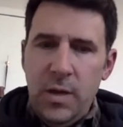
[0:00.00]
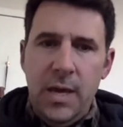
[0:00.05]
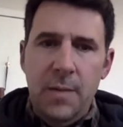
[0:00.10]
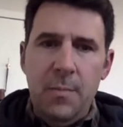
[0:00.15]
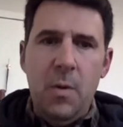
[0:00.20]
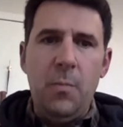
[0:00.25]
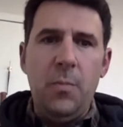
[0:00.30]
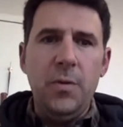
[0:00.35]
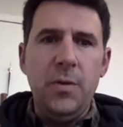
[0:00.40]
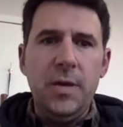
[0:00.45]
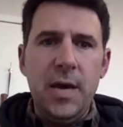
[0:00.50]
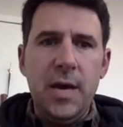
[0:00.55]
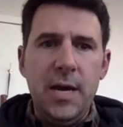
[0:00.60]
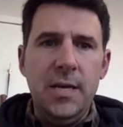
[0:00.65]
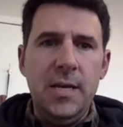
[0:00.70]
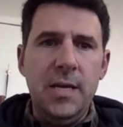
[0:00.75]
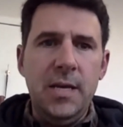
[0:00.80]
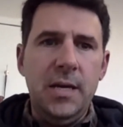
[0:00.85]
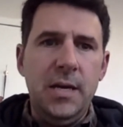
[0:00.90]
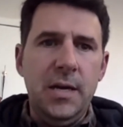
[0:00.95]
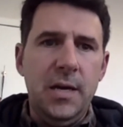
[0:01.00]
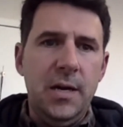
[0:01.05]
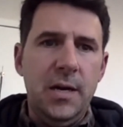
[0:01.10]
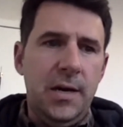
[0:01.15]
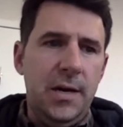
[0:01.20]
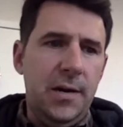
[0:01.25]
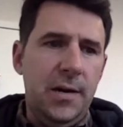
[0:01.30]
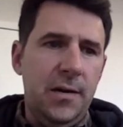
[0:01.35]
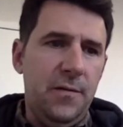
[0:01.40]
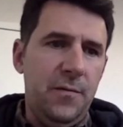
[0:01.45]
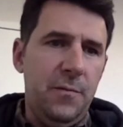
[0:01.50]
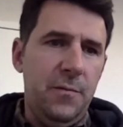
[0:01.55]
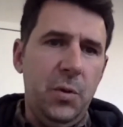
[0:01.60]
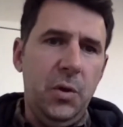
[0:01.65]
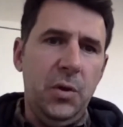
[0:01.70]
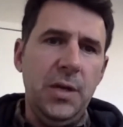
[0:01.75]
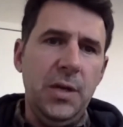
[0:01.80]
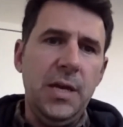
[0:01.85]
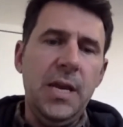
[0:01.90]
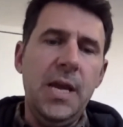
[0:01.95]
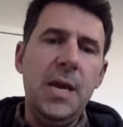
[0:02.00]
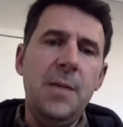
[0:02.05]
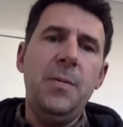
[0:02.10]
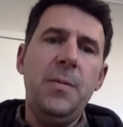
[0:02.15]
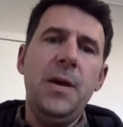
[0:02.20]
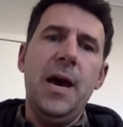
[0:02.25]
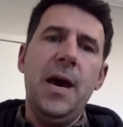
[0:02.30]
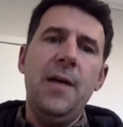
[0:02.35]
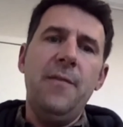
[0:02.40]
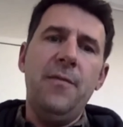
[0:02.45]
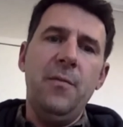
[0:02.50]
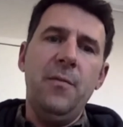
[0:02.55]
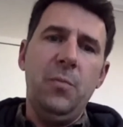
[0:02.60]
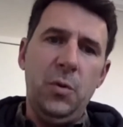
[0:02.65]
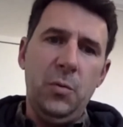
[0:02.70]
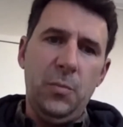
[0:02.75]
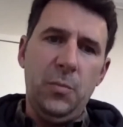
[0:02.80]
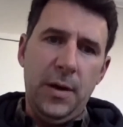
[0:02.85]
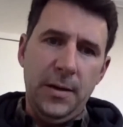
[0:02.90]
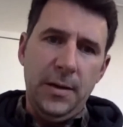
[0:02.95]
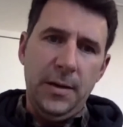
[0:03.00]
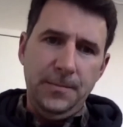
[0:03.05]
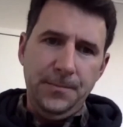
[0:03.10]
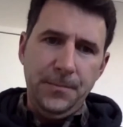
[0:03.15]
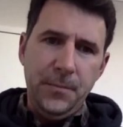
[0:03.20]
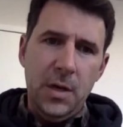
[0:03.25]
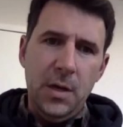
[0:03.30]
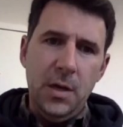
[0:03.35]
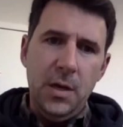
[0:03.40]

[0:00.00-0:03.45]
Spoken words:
came up with the idea of building an API for BlueButton